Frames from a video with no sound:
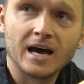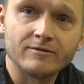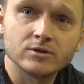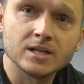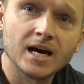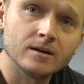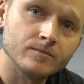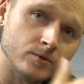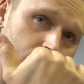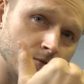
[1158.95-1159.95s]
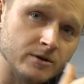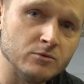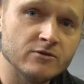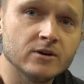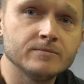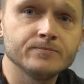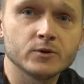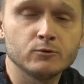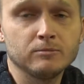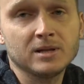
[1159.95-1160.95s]
After that, remove them,
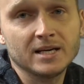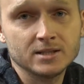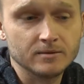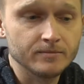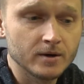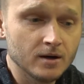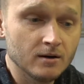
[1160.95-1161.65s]
replace them.